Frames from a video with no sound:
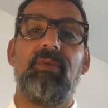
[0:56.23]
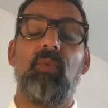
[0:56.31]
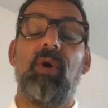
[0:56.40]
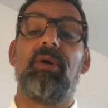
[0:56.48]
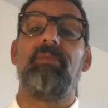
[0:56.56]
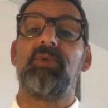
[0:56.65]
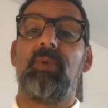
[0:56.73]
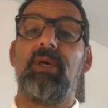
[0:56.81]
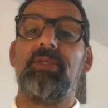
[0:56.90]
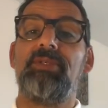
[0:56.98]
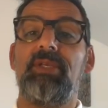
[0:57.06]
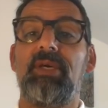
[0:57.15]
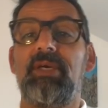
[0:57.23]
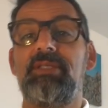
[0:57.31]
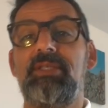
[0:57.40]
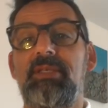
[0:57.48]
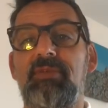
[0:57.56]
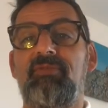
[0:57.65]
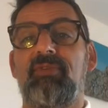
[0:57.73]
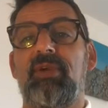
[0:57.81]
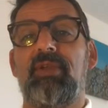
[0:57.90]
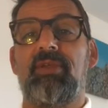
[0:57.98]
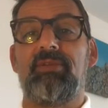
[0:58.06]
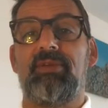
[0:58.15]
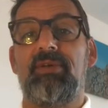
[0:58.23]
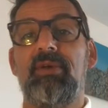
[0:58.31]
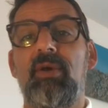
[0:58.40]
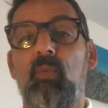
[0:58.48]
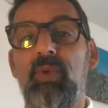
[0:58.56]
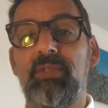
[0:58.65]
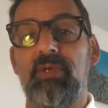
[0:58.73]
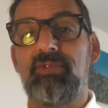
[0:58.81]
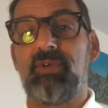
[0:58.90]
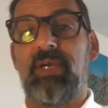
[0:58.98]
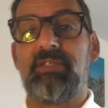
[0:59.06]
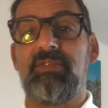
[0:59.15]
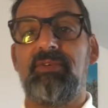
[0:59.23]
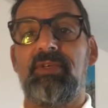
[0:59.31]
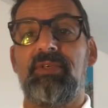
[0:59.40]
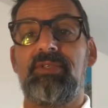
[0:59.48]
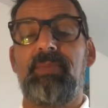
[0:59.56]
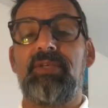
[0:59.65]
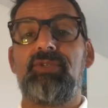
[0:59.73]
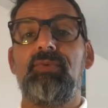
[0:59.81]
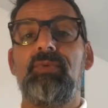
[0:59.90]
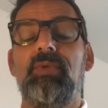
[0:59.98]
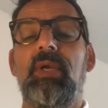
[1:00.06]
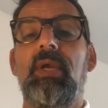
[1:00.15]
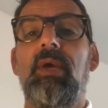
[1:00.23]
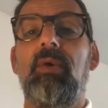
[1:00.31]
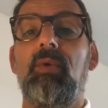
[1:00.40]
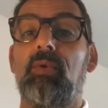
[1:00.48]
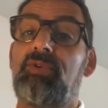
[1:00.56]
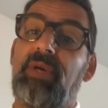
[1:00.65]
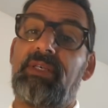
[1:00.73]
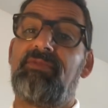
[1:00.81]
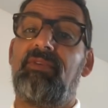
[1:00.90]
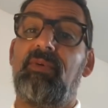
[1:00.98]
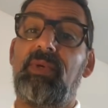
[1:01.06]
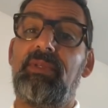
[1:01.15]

Welcome to Irons United for another window transfer special, or transfer